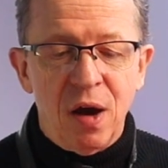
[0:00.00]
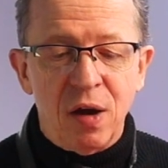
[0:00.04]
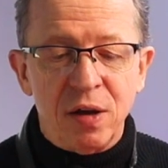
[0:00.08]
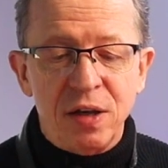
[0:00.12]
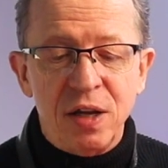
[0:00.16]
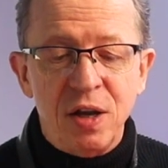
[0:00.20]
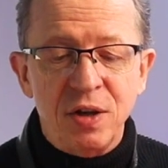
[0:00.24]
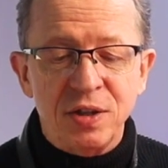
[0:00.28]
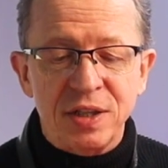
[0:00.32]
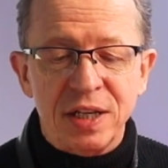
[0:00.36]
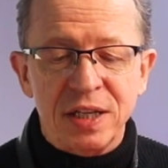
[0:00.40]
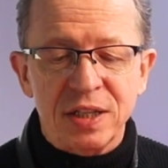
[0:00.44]

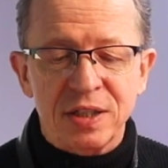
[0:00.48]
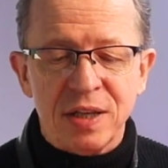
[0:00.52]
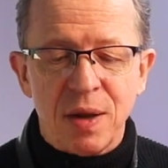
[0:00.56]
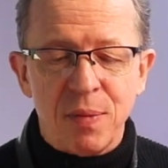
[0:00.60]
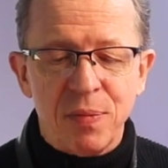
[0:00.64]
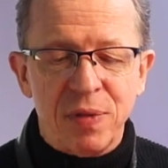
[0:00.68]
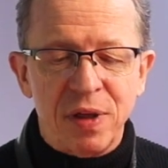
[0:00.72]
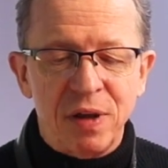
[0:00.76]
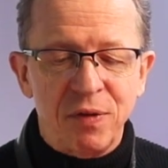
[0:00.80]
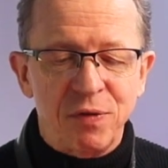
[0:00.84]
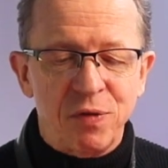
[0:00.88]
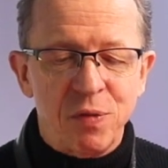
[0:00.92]
using
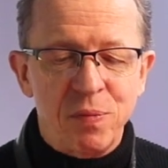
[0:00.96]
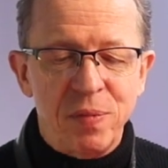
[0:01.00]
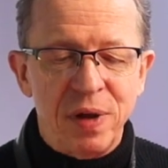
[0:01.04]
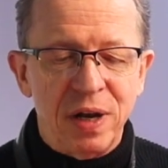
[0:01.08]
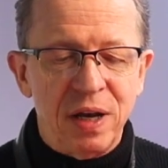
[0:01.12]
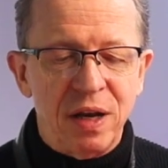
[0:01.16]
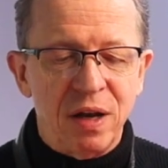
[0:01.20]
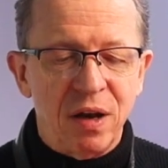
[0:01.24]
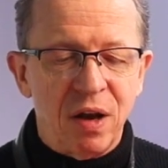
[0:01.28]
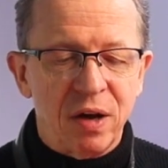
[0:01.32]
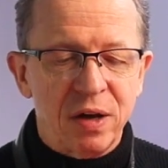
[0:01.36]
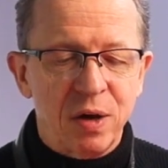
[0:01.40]
something
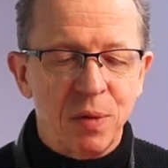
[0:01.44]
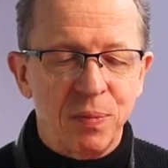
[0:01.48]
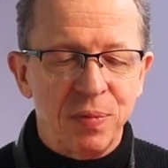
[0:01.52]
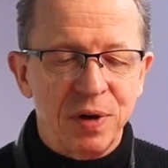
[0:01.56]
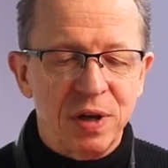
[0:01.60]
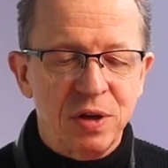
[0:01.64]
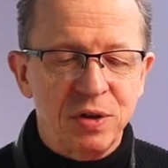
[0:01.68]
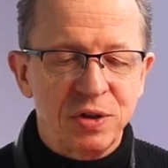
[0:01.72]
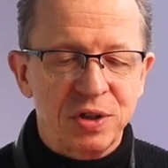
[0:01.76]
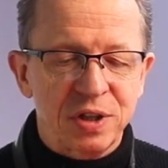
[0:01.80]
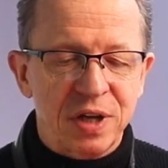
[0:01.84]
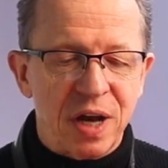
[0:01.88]
familiar like a
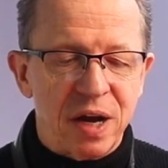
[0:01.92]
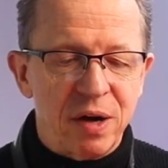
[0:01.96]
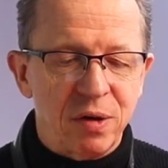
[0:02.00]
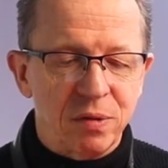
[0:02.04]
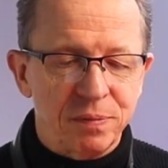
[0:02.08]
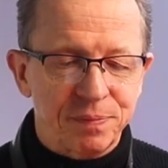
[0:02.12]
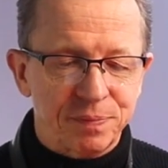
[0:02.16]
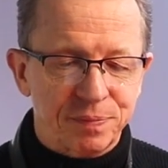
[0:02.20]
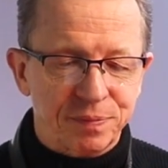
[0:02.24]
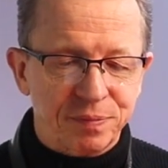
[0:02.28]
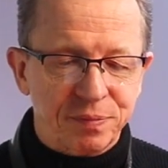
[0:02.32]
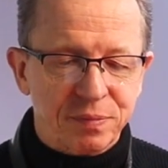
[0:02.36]
blues
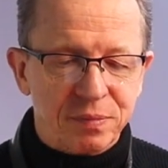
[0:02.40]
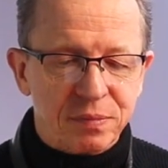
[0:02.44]
scale,